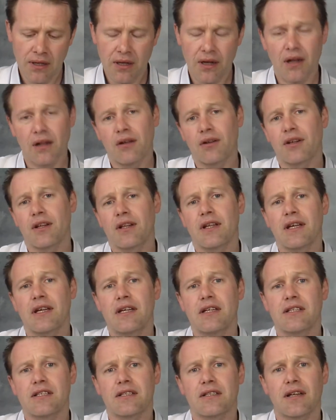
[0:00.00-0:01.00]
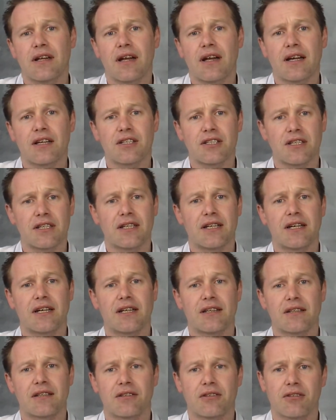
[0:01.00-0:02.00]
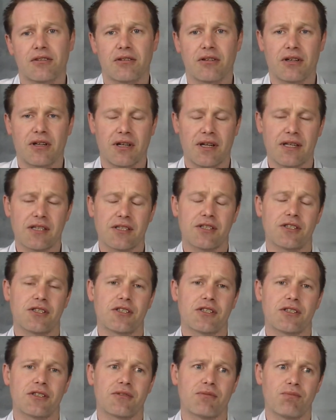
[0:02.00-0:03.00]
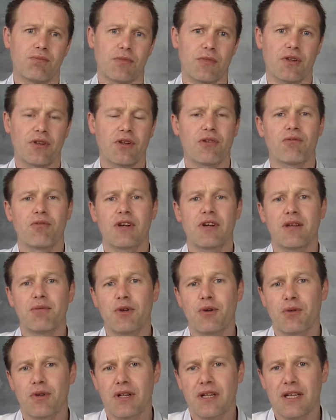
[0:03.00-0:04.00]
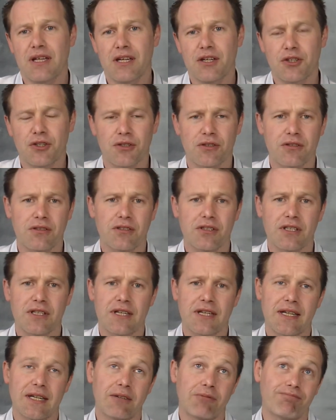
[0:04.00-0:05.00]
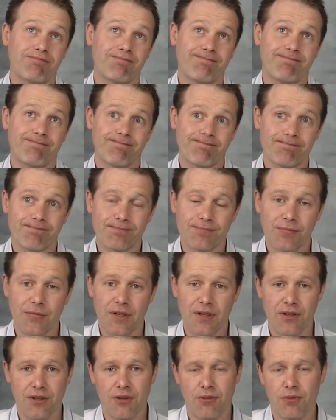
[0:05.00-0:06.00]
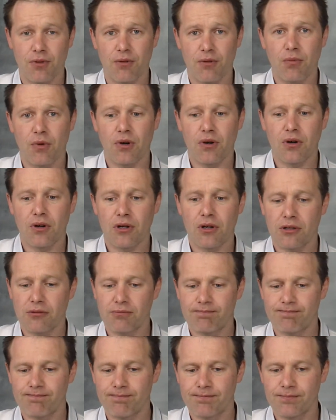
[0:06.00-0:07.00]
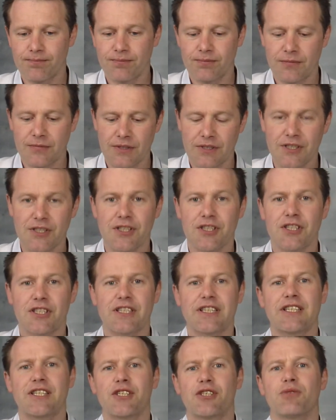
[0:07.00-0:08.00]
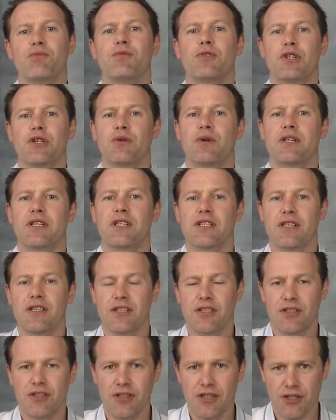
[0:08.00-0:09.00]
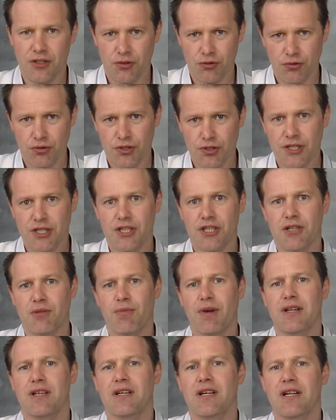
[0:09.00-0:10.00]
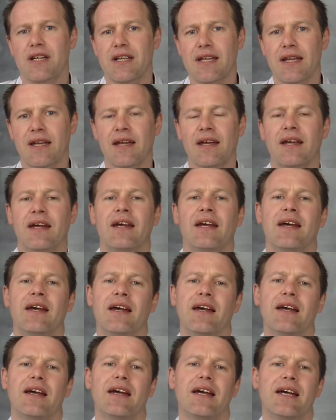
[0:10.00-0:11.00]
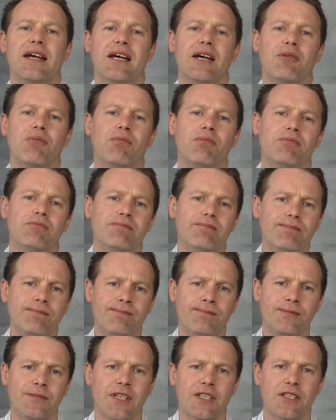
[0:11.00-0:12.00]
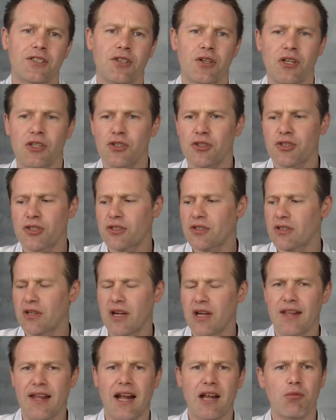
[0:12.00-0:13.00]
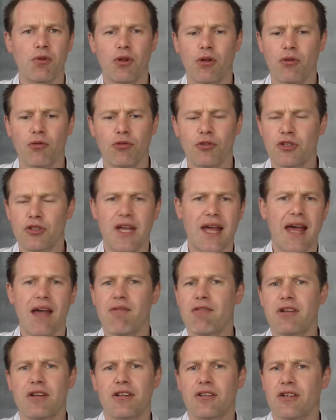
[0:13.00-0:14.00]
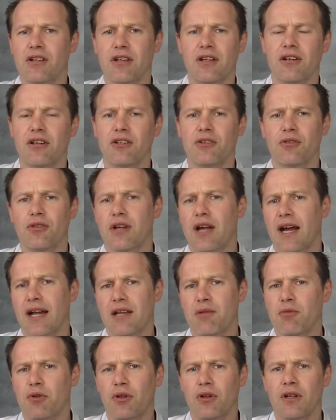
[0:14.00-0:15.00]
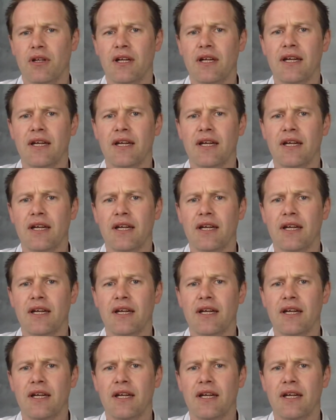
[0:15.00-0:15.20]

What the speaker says: A lot of these actually aren't classed as, they're not really mutilations. The more, there's a system to it. It's done systematically. It's not just an animal tearing at another animal.